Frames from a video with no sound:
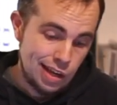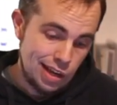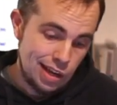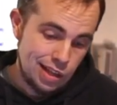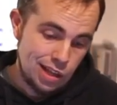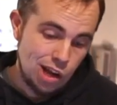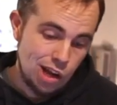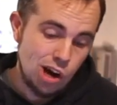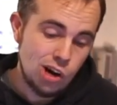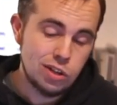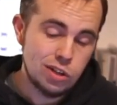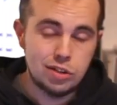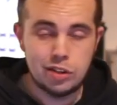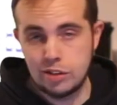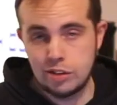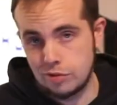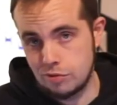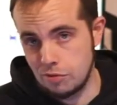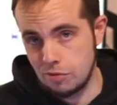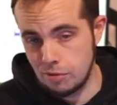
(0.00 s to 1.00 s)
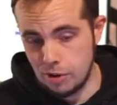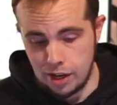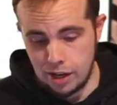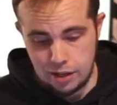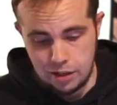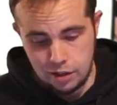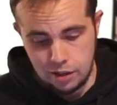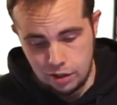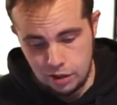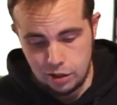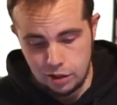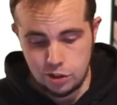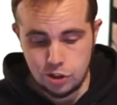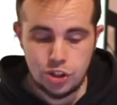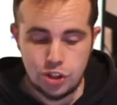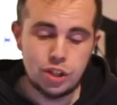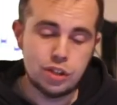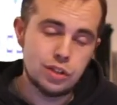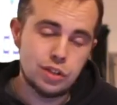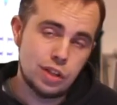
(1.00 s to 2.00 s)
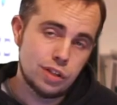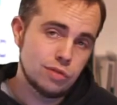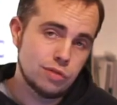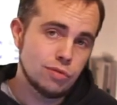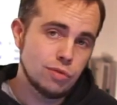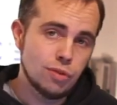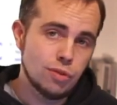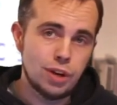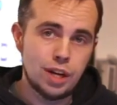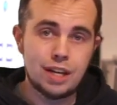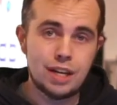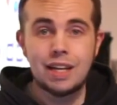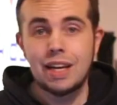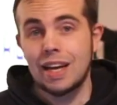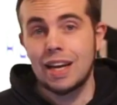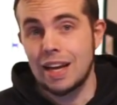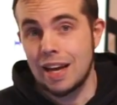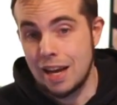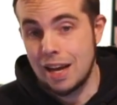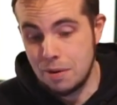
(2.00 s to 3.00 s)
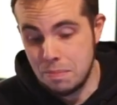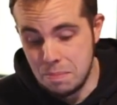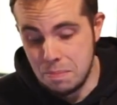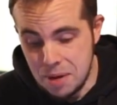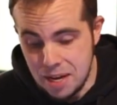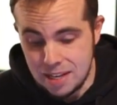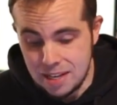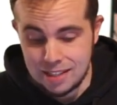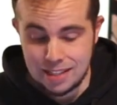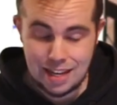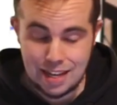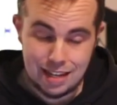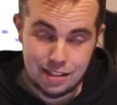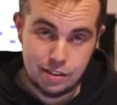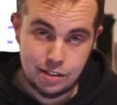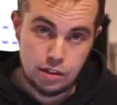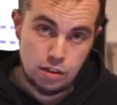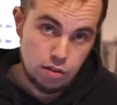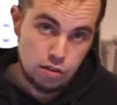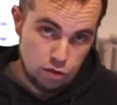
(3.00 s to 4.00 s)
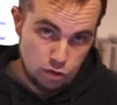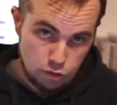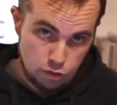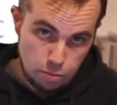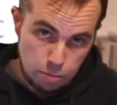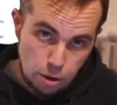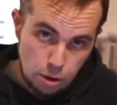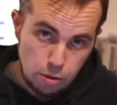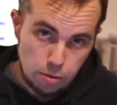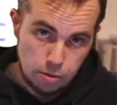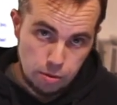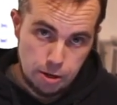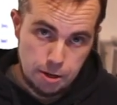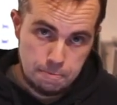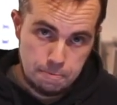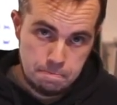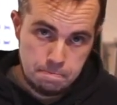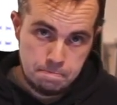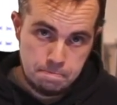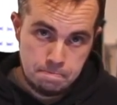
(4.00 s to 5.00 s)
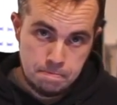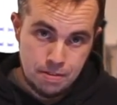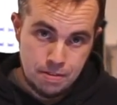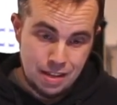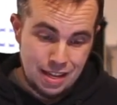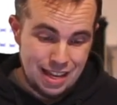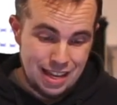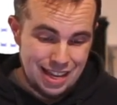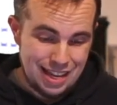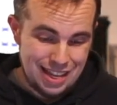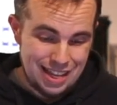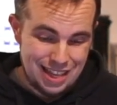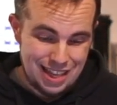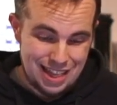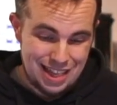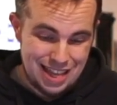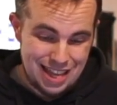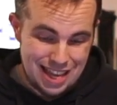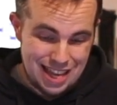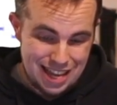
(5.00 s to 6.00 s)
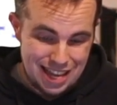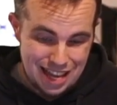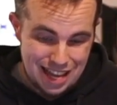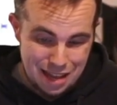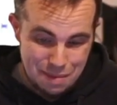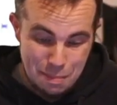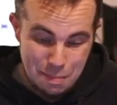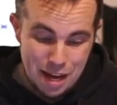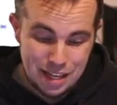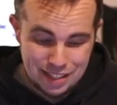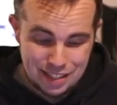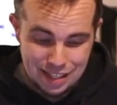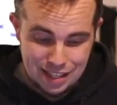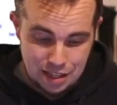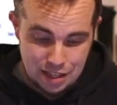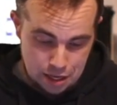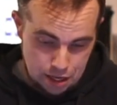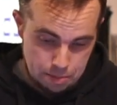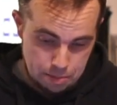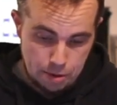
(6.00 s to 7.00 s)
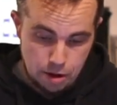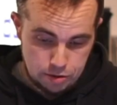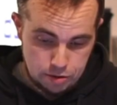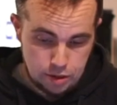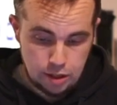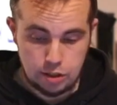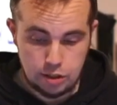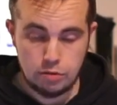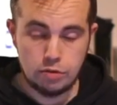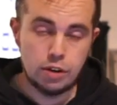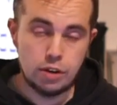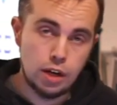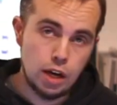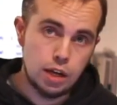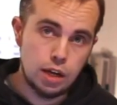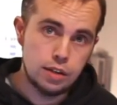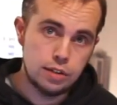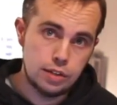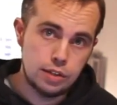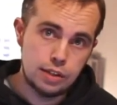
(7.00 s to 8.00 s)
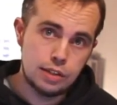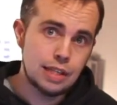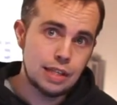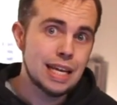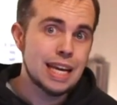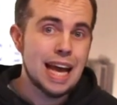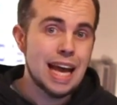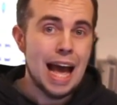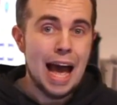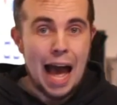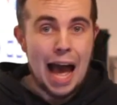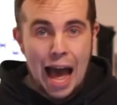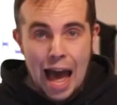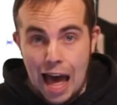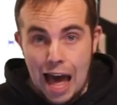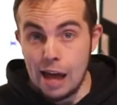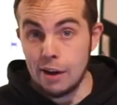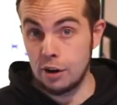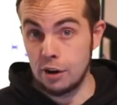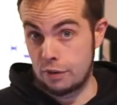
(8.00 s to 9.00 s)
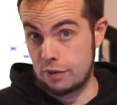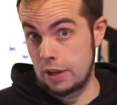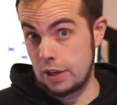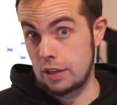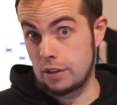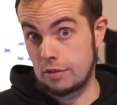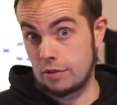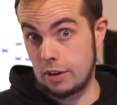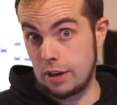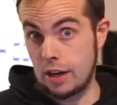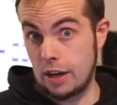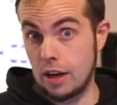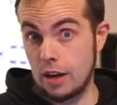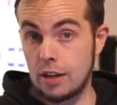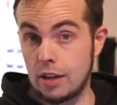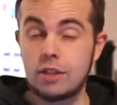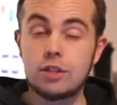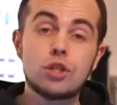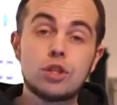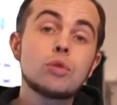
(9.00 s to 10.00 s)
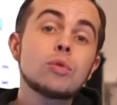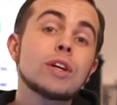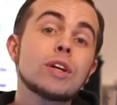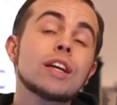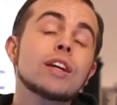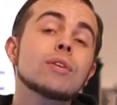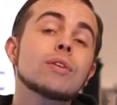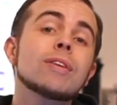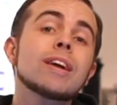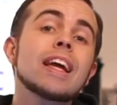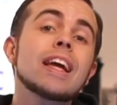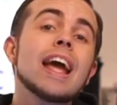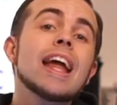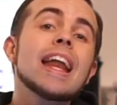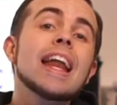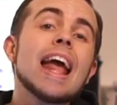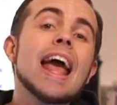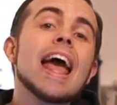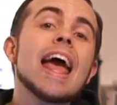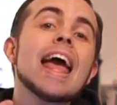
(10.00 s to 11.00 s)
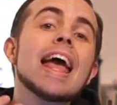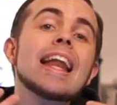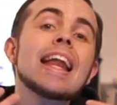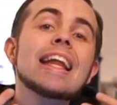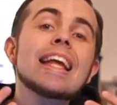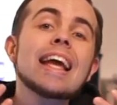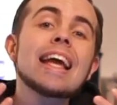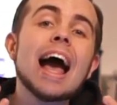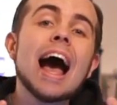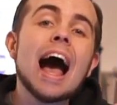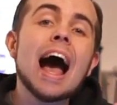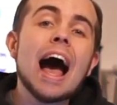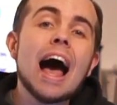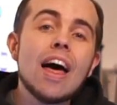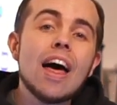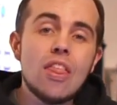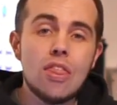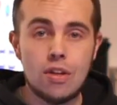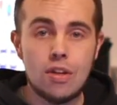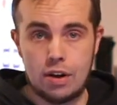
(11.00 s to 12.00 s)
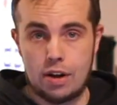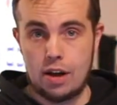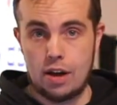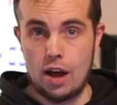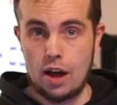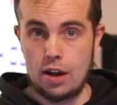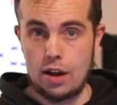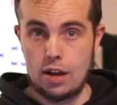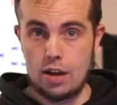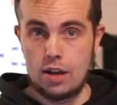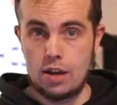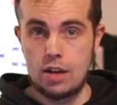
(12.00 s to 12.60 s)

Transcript: The R stands for red, G stands for green, and B stands for blue. The amazing thing about these three colors is, out of these three colors, you can create any other color.